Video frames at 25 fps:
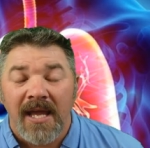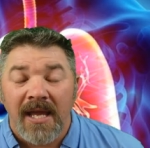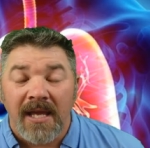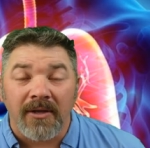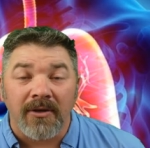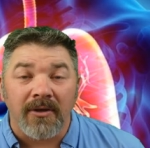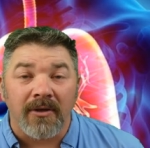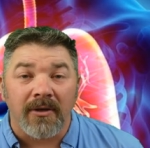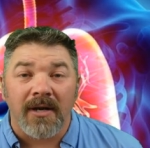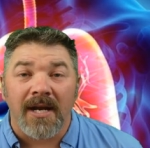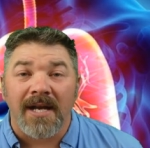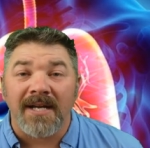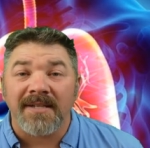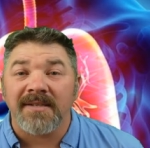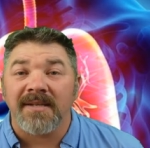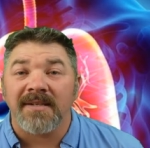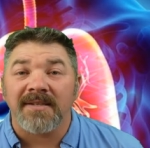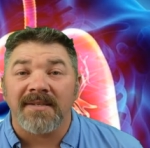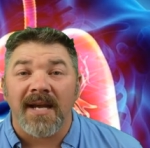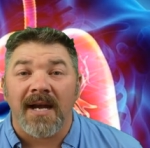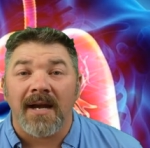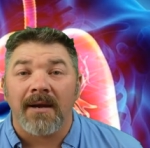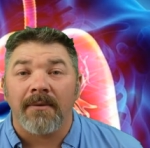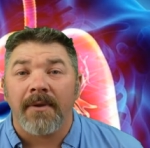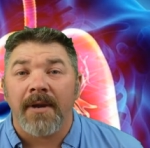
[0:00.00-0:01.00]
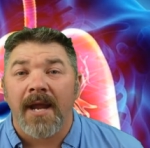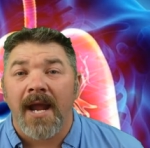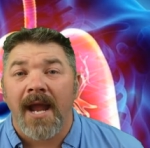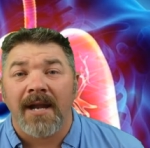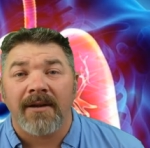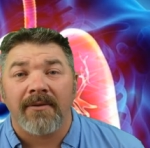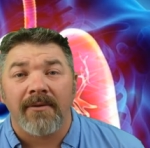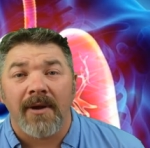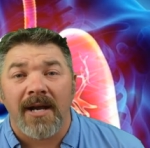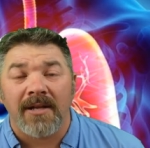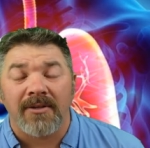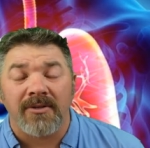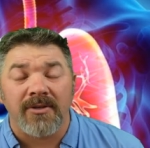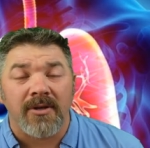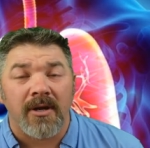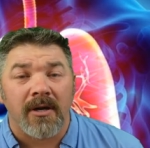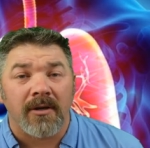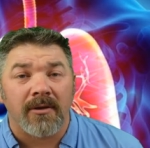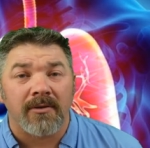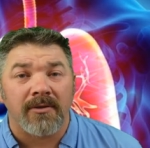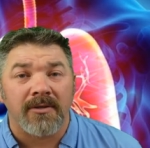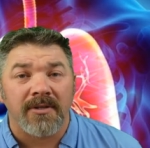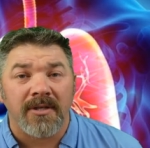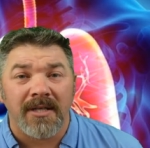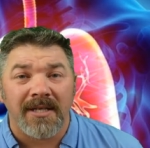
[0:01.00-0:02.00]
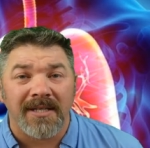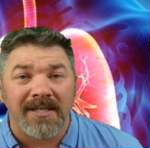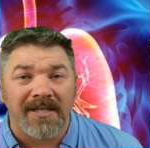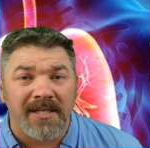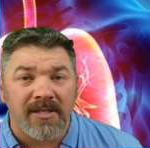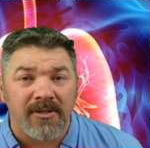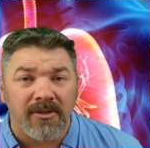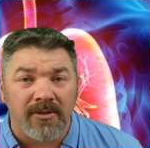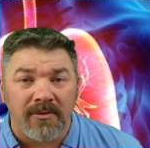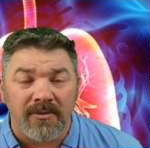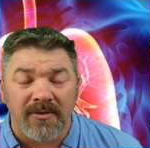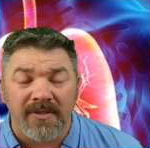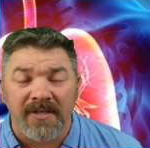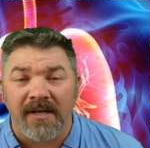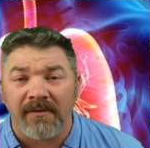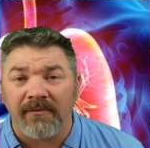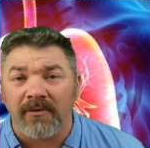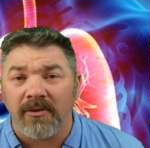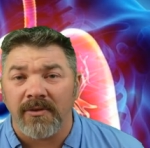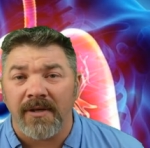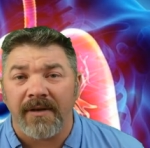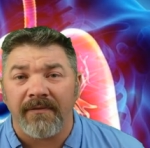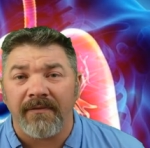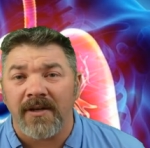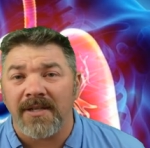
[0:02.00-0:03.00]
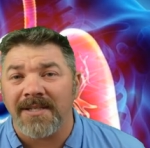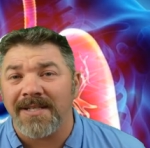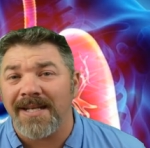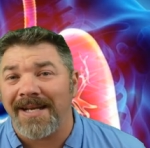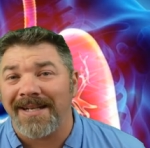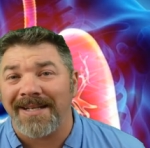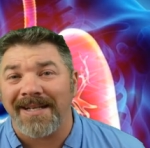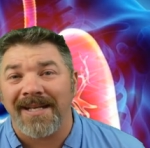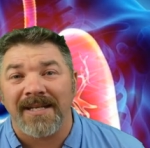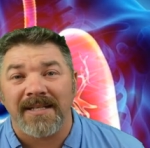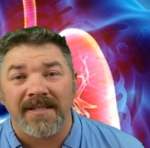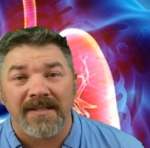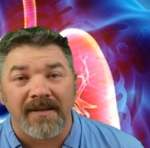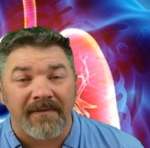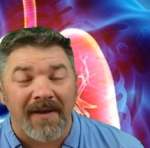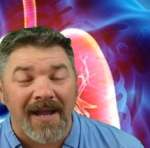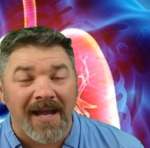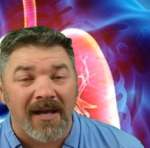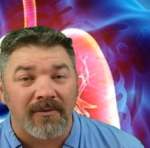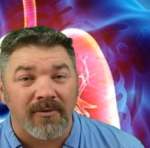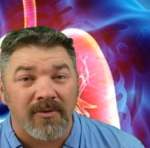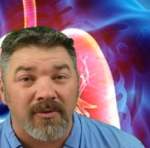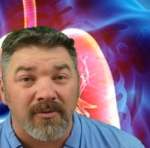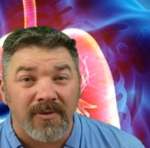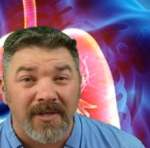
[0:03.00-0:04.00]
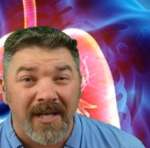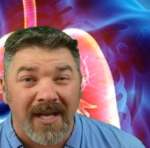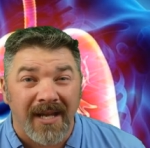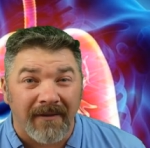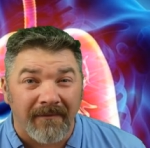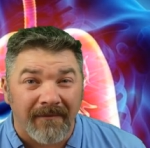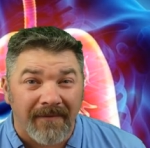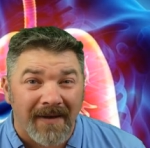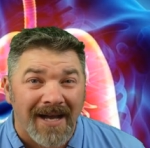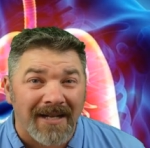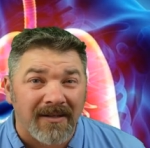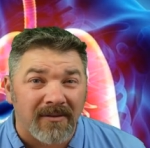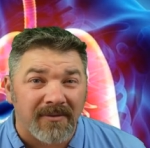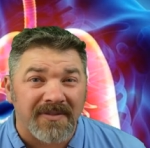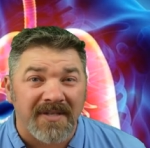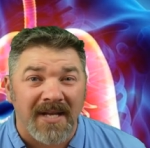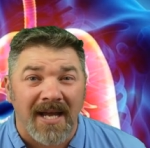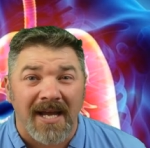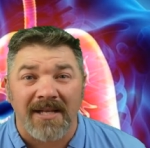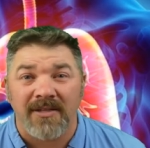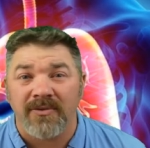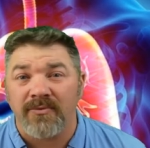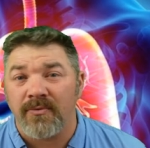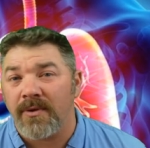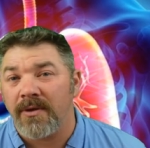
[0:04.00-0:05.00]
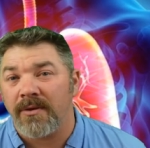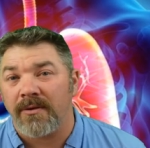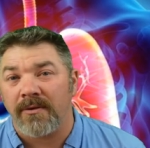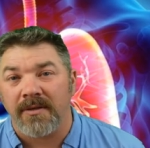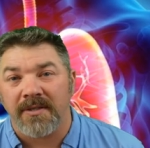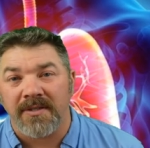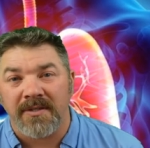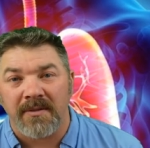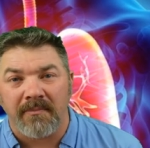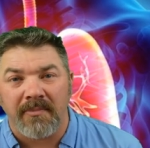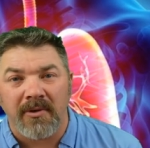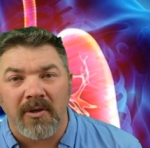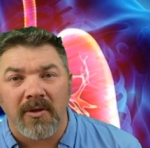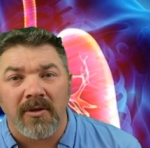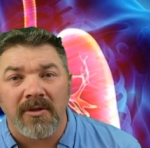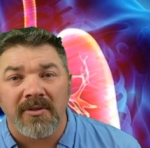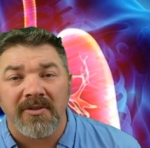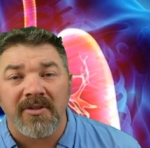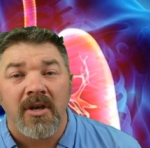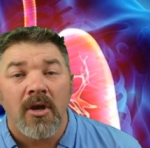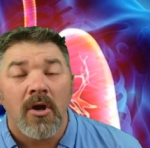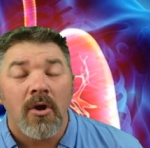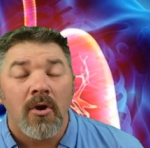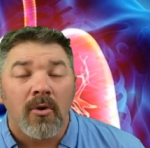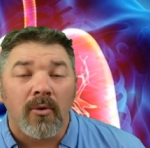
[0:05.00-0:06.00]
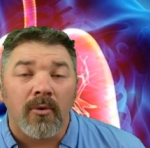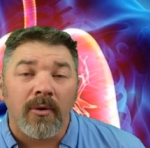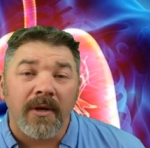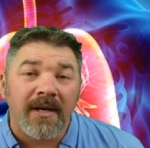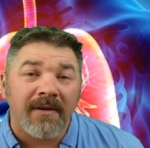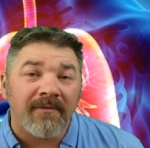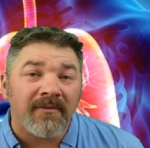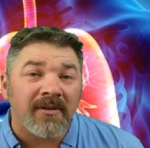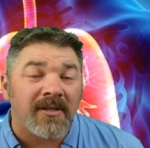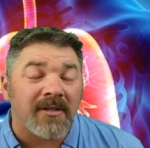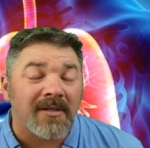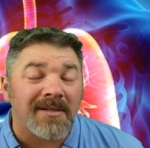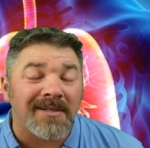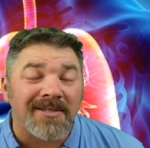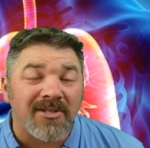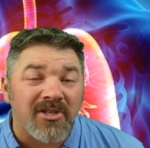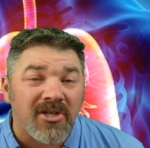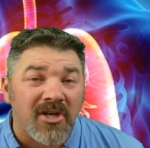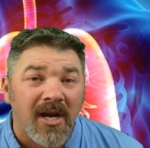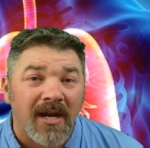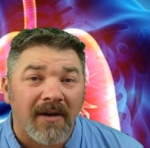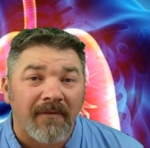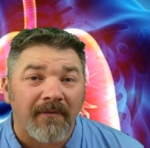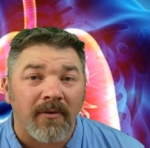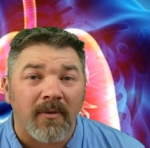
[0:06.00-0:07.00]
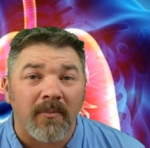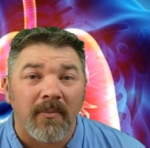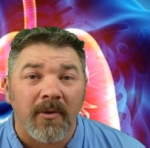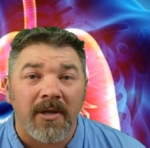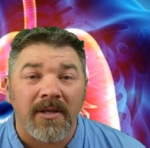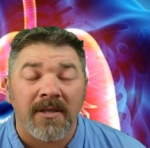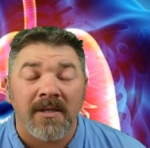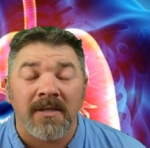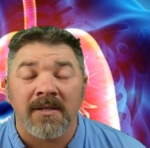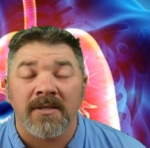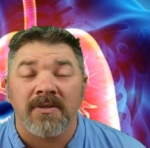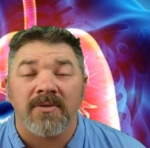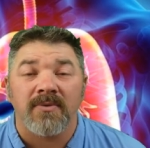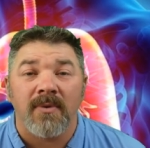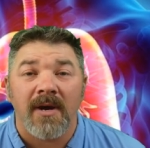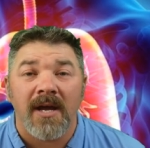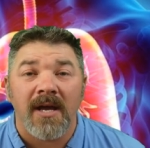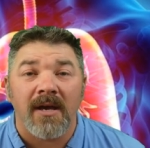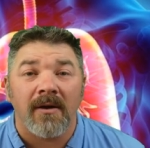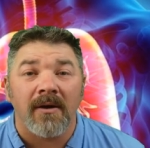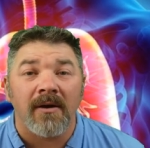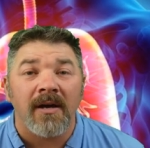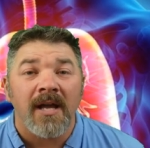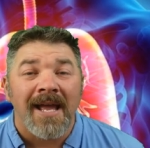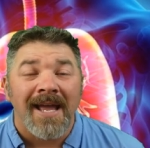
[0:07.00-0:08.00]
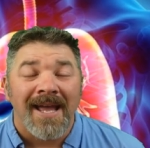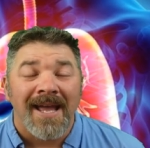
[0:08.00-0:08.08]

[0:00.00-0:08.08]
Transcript: And your SSI React Right instructor is going to teach you several different techniques of how to take vital signs, whether it's a pulse or even to check for breathing as well.